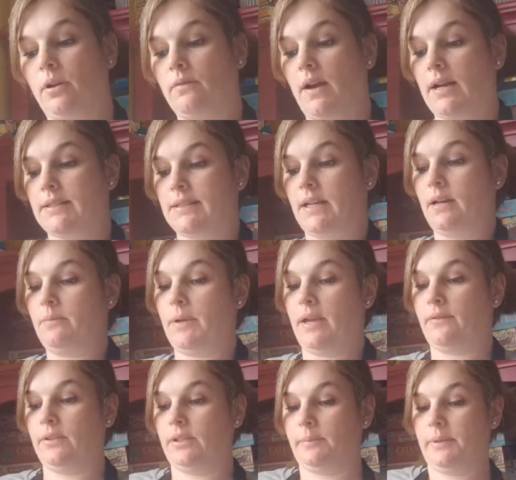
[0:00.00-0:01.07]
our rocks on, we
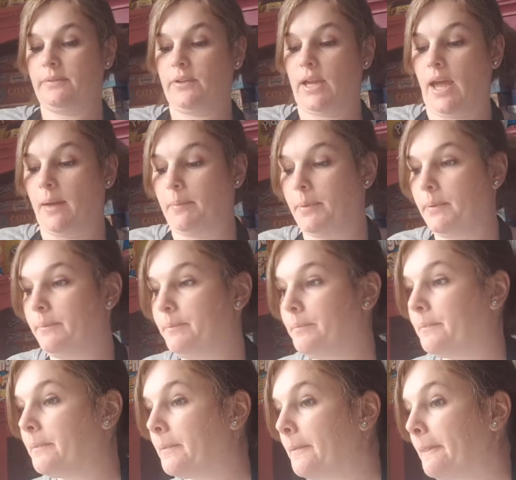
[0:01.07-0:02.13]
have a little bit of a gap.
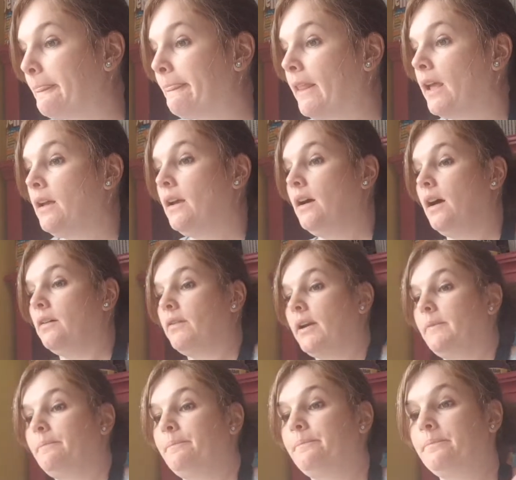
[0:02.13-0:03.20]
All
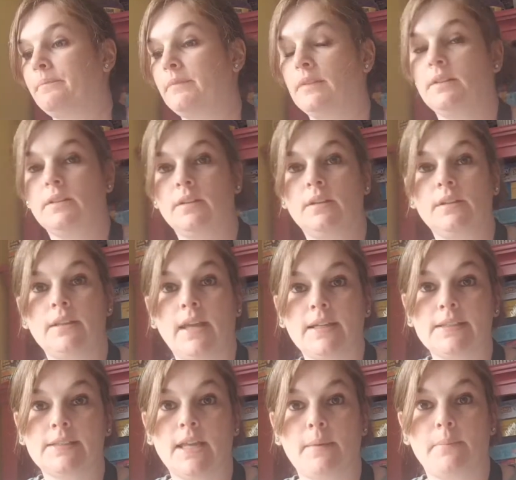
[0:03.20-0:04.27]
right,
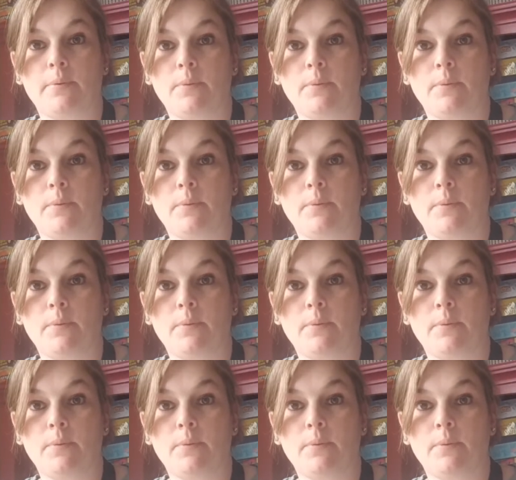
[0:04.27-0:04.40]
next step.